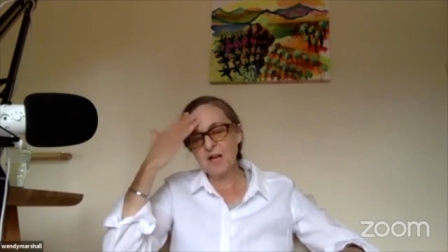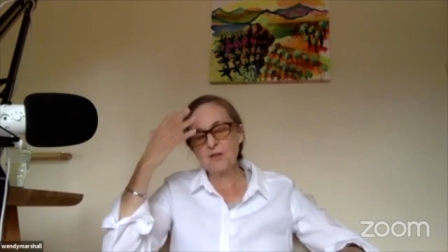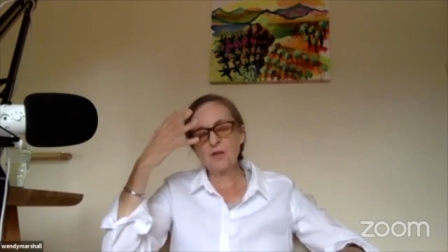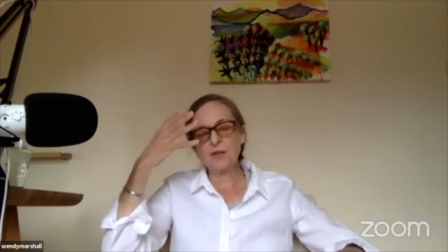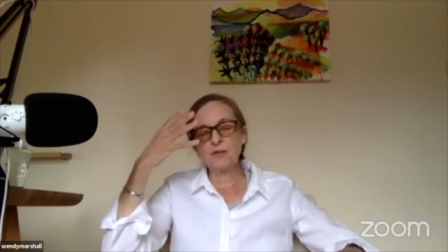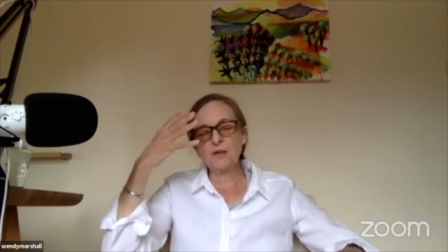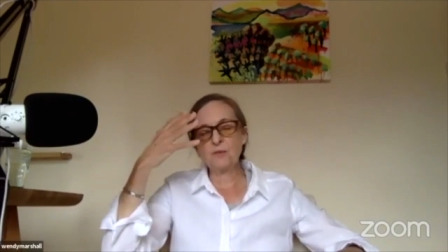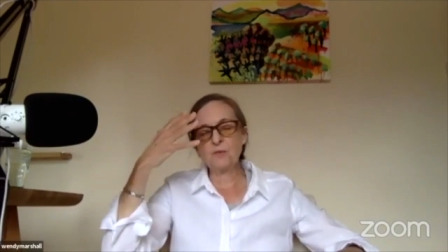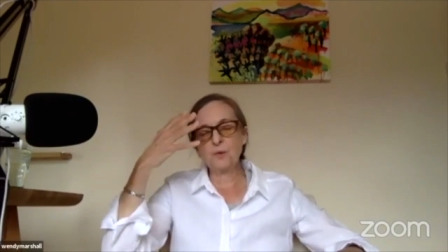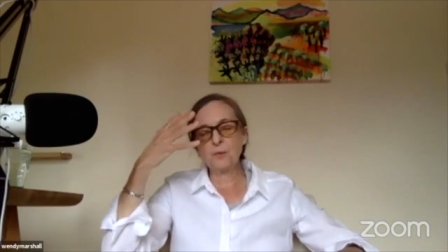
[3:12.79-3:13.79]

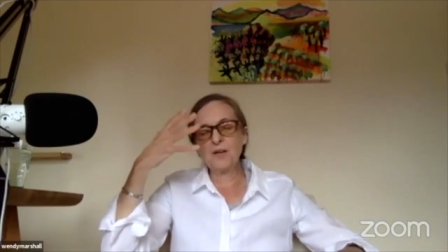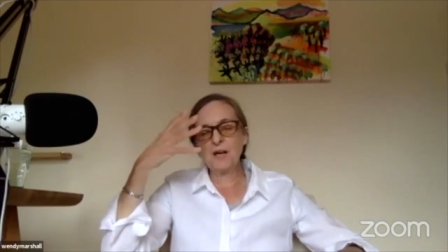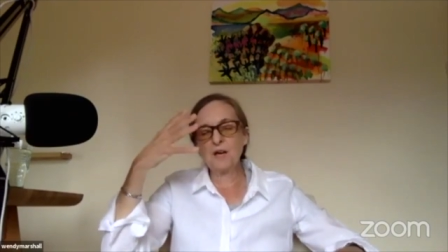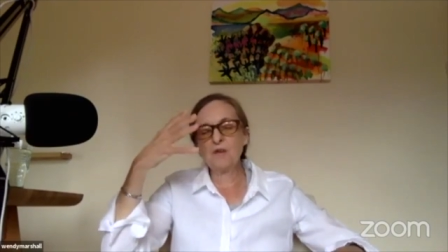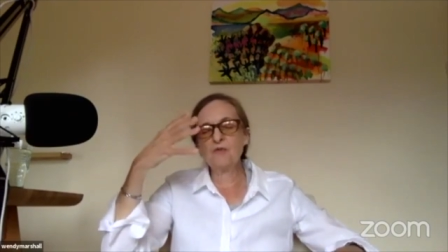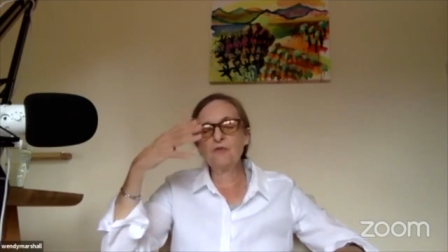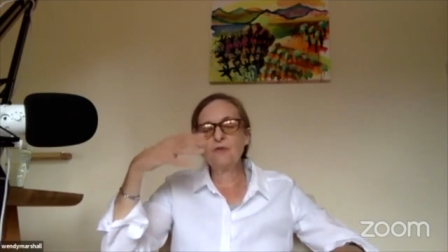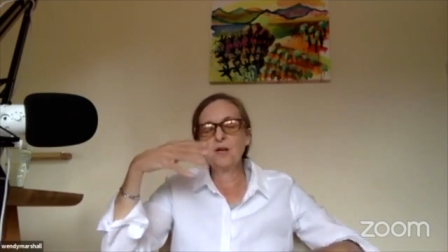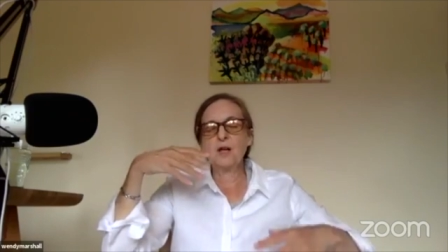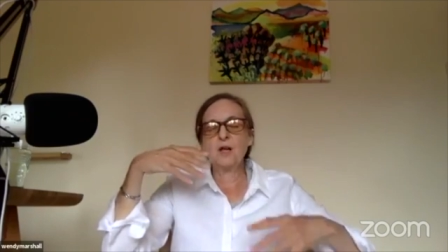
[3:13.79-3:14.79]
That we have
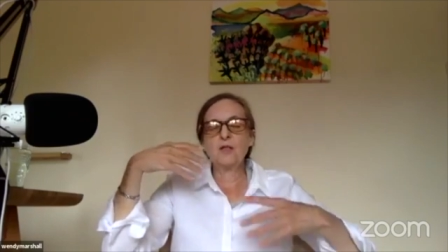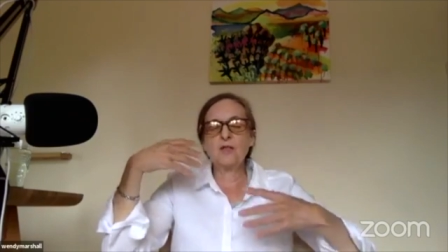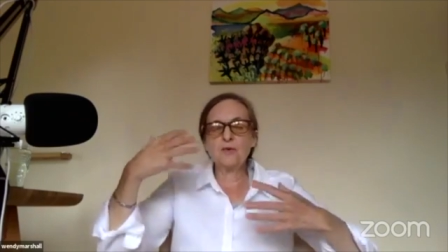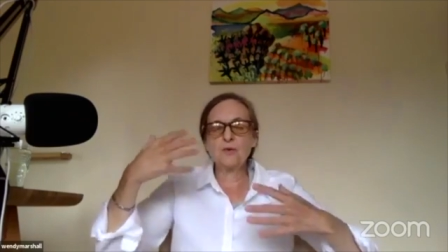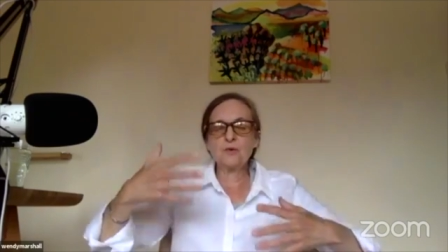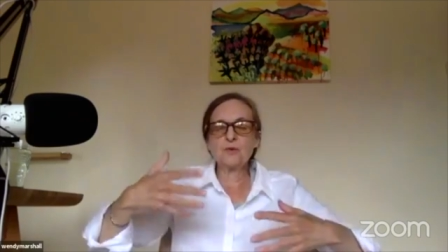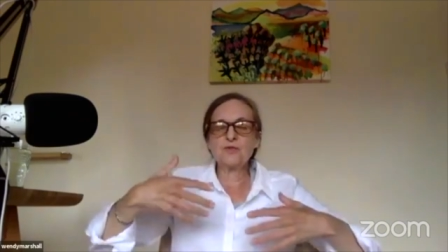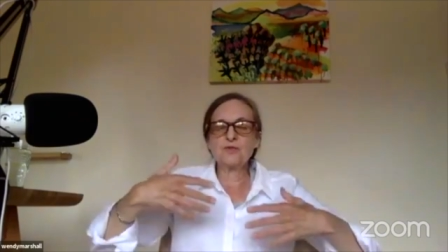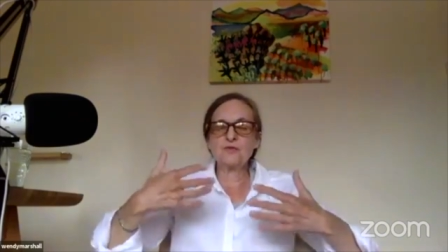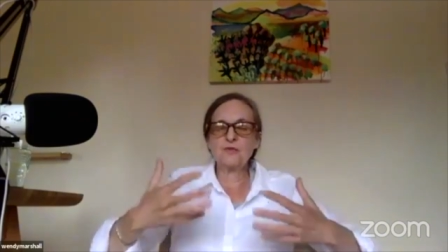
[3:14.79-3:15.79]

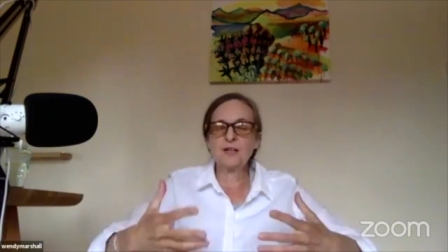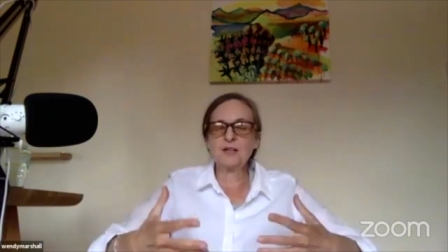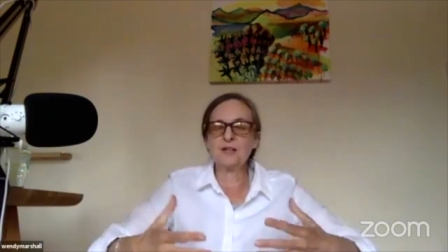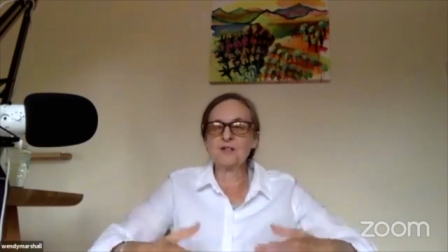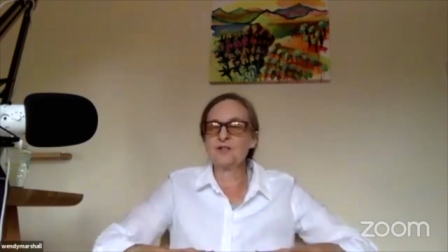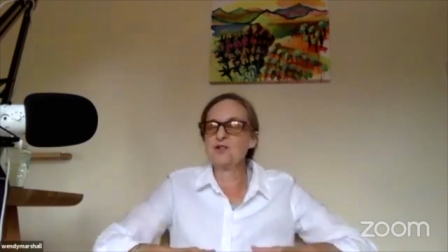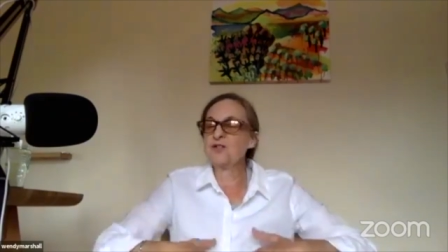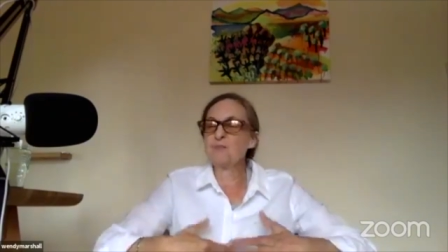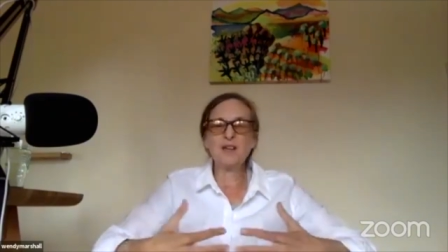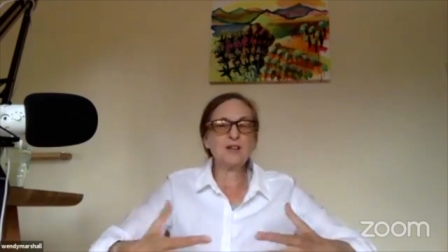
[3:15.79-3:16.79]
thoughts and feelings that
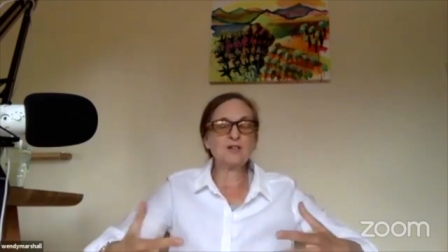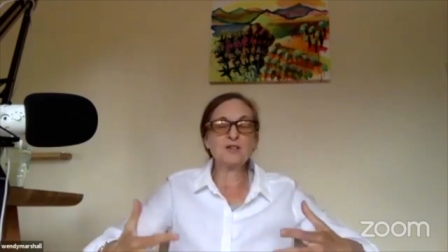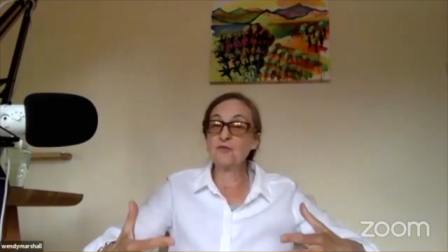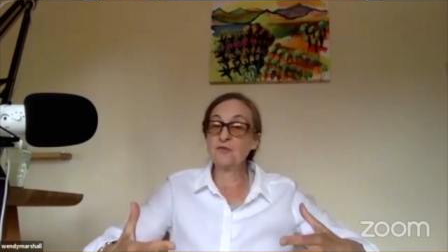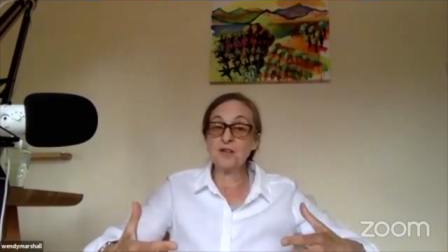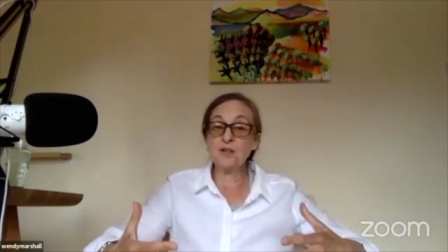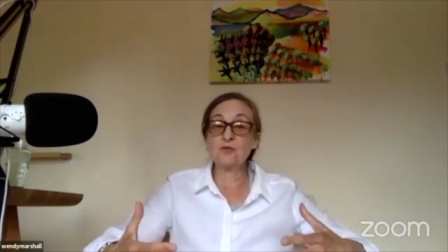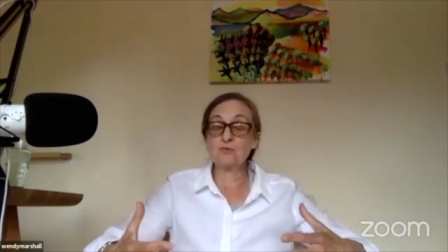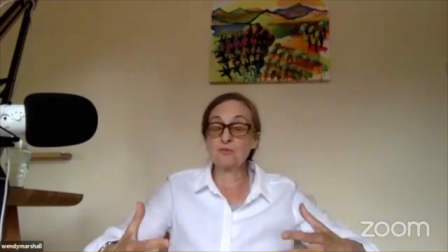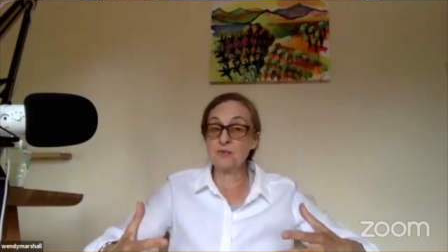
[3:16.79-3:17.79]
just make us
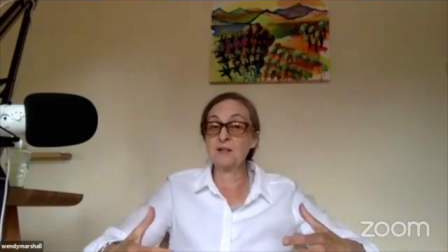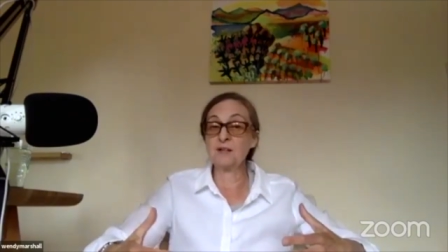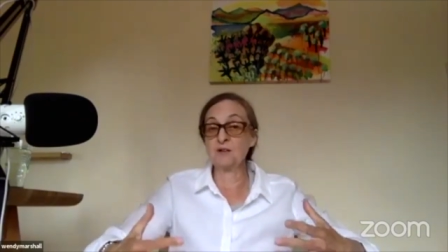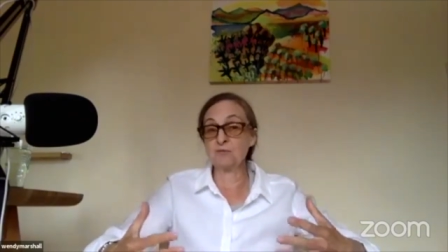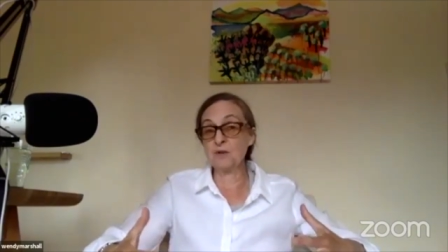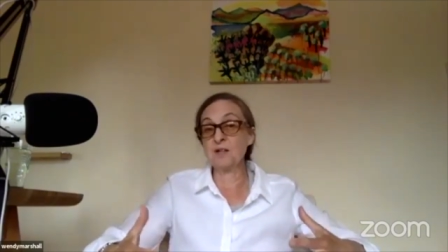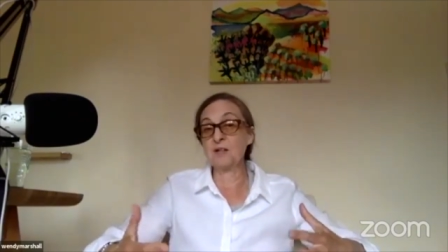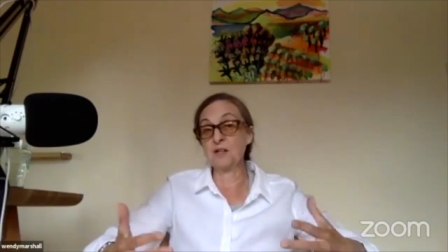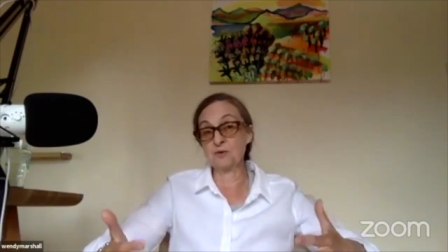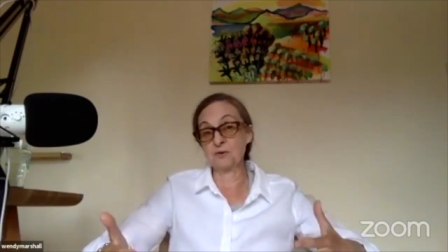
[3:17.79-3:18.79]
feel
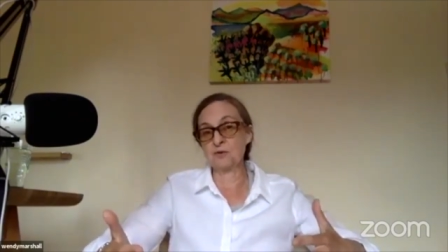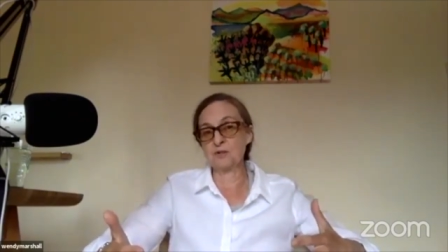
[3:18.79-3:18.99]
really good.